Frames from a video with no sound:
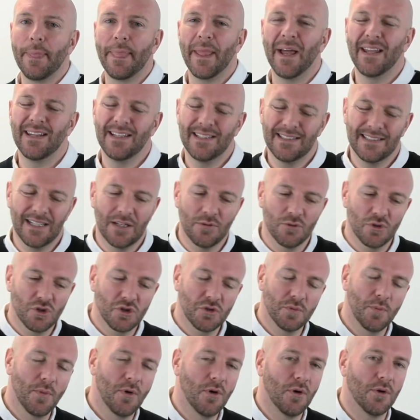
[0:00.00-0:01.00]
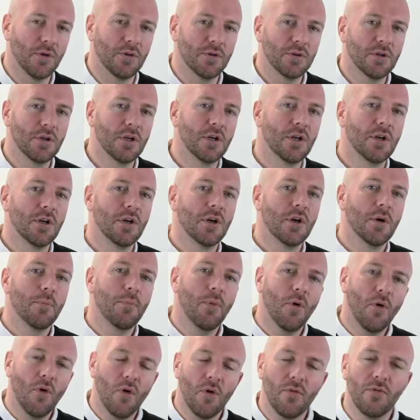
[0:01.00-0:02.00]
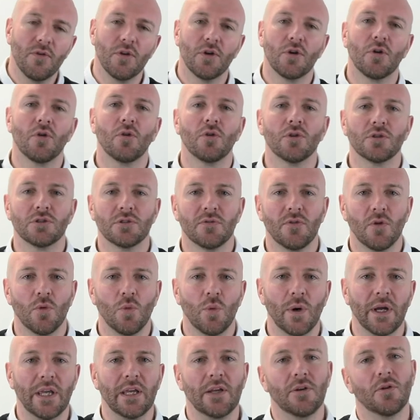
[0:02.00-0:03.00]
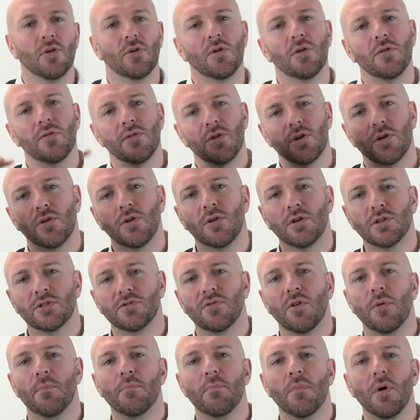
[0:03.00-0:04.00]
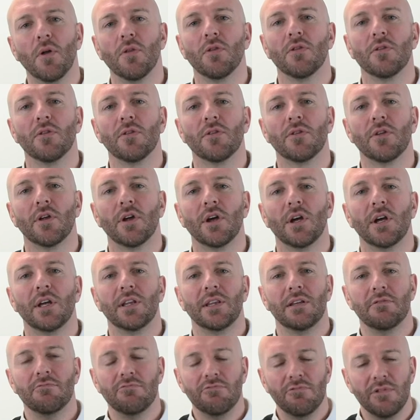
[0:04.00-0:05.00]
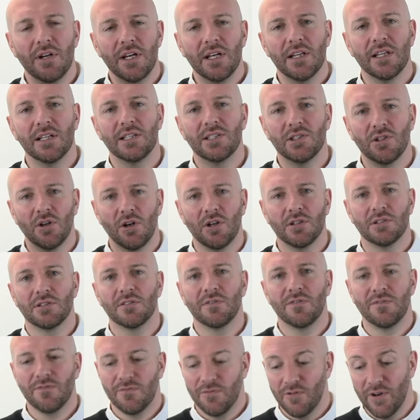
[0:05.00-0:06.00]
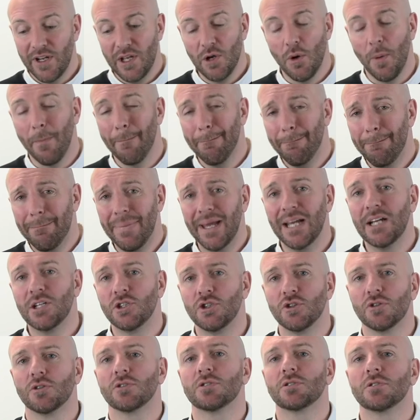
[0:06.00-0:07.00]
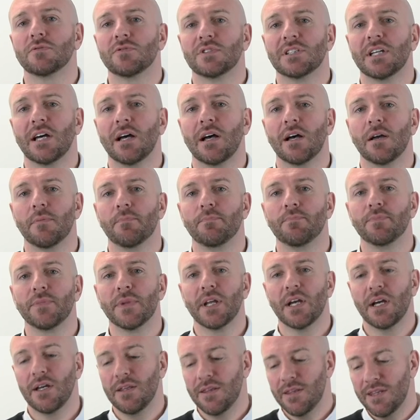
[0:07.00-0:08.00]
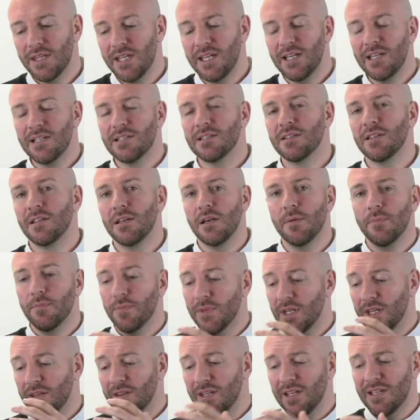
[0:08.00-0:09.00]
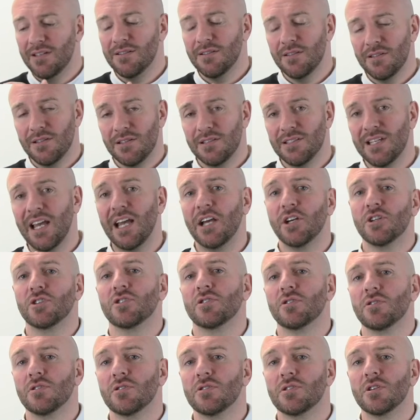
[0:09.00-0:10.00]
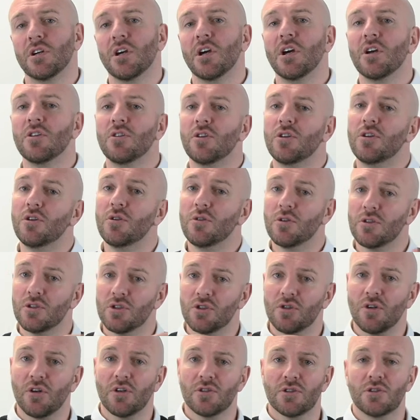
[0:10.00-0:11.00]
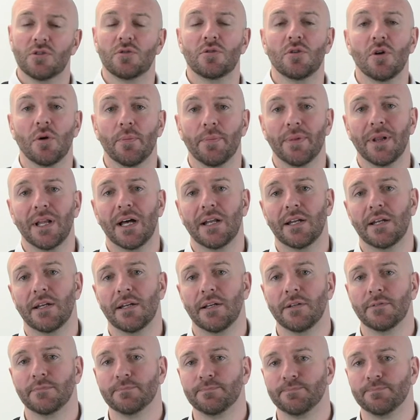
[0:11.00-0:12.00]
And they sound small, but over the course of a week or over the course of a month, they really start to free up big chunks of time. And these are the sections that you can start to do your planning in.